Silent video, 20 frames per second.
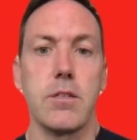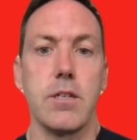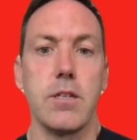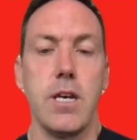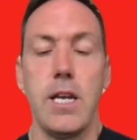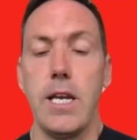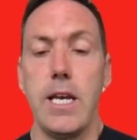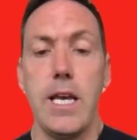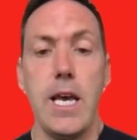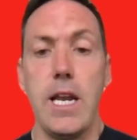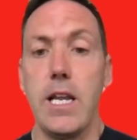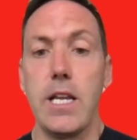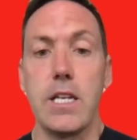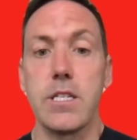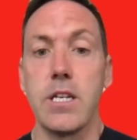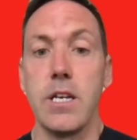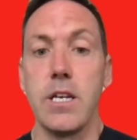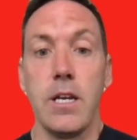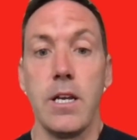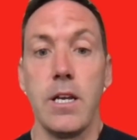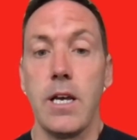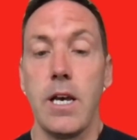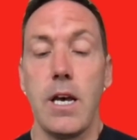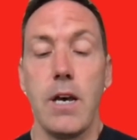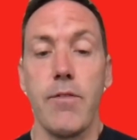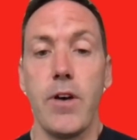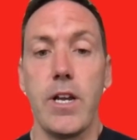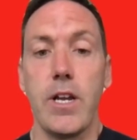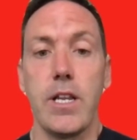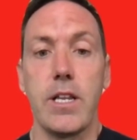And again, it's,
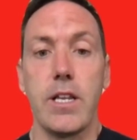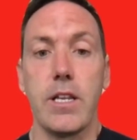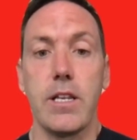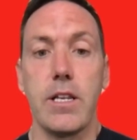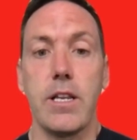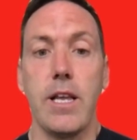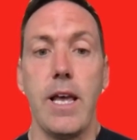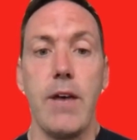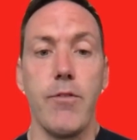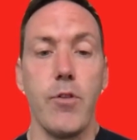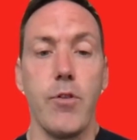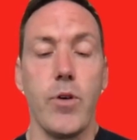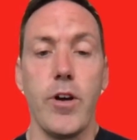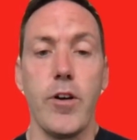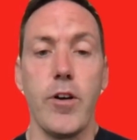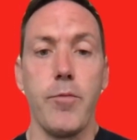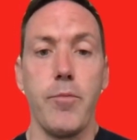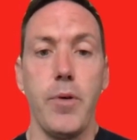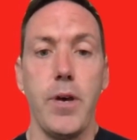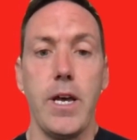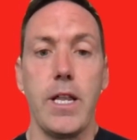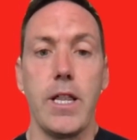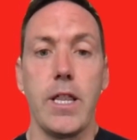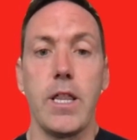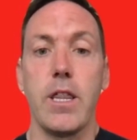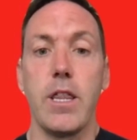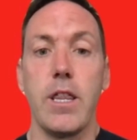I've had everywhere I've been,